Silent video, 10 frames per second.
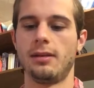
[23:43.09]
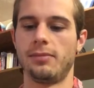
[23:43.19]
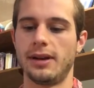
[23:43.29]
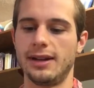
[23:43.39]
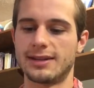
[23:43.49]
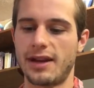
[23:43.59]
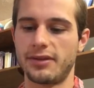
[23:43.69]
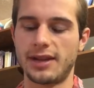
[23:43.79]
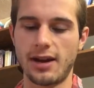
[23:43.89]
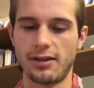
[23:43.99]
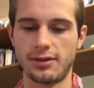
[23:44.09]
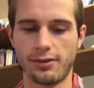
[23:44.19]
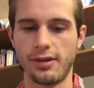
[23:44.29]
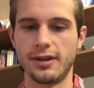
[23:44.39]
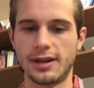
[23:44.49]
but it's not the
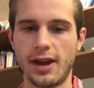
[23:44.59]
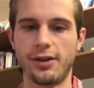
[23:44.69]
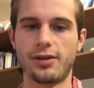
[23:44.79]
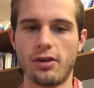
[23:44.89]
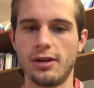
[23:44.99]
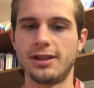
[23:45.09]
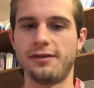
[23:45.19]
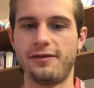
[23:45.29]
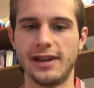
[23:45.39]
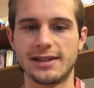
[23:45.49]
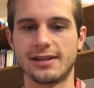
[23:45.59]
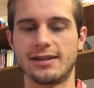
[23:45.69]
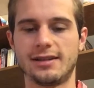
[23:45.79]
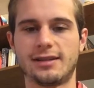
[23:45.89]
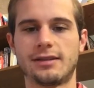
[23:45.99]
territory. The territory is the
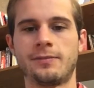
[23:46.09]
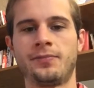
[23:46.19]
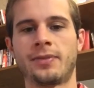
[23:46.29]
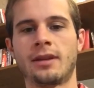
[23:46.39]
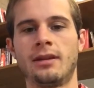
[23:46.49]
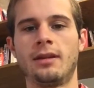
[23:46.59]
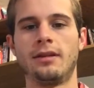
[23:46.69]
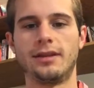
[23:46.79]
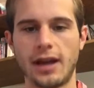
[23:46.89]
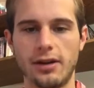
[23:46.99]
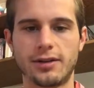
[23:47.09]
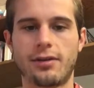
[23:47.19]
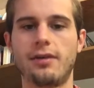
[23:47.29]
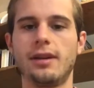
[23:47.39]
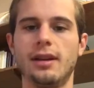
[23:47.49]
facelessness. The
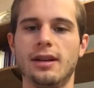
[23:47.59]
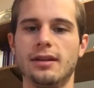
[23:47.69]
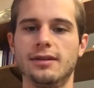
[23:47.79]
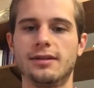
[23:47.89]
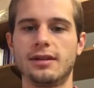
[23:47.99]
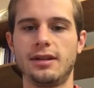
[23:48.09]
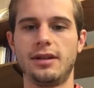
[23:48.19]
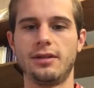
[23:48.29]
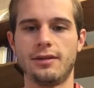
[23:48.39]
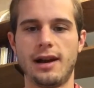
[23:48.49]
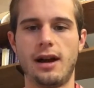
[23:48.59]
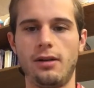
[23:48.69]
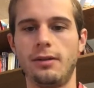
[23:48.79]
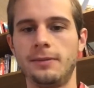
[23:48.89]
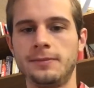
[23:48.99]
territory is here
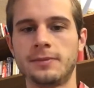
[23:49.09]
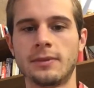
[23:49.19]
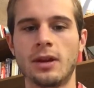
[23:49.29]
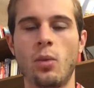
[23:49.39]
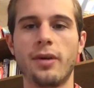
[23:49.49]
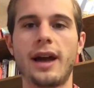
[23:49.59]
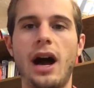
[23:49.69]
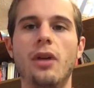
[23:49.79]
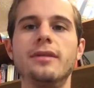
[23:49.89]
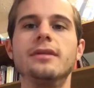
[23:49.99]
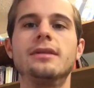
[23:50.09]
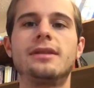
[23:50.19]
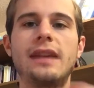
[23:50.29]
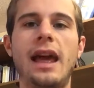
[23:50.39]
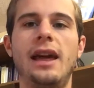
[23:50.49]
now without
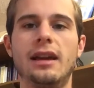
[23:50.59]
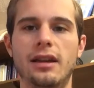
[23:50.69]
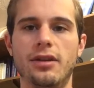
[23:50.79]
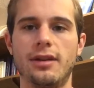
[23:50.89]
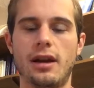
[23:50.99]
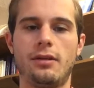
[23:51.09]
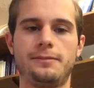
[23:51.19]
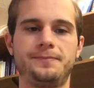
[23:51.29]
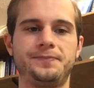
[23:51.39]
saying here now.